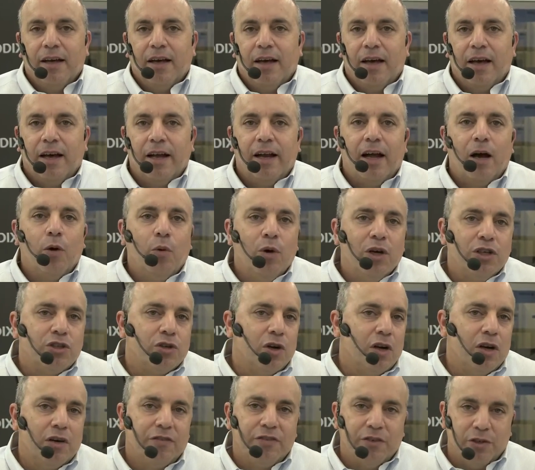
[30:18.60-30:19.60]
And I wish
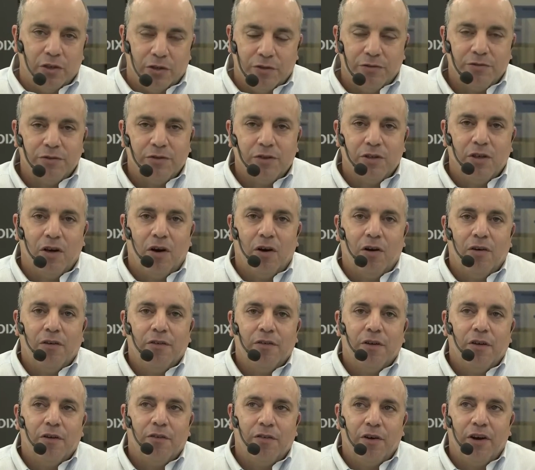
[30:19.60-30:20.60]
all of you,
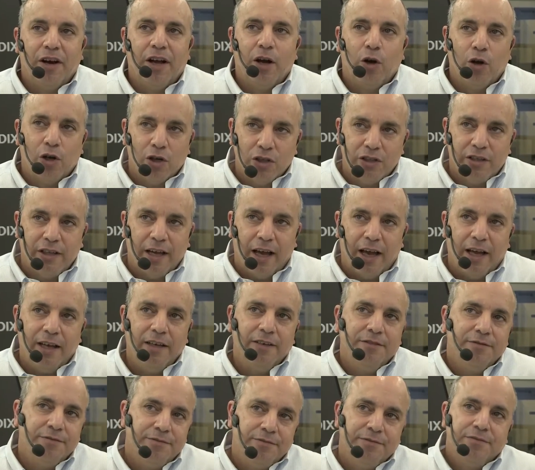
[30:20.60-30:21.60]
a very good
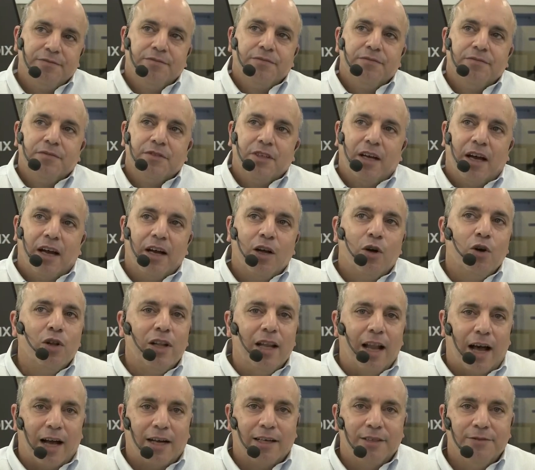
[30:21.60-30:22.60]
day and good
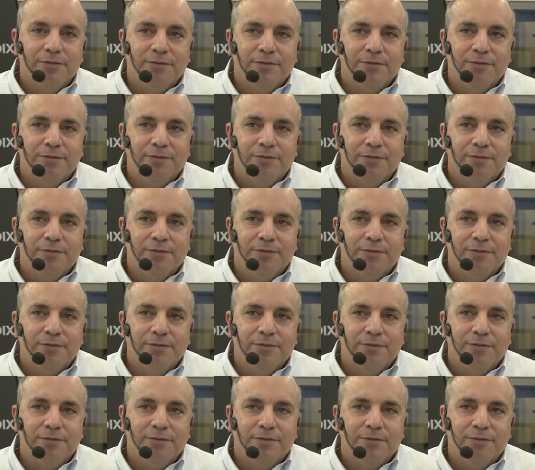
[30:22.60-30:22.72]
luck.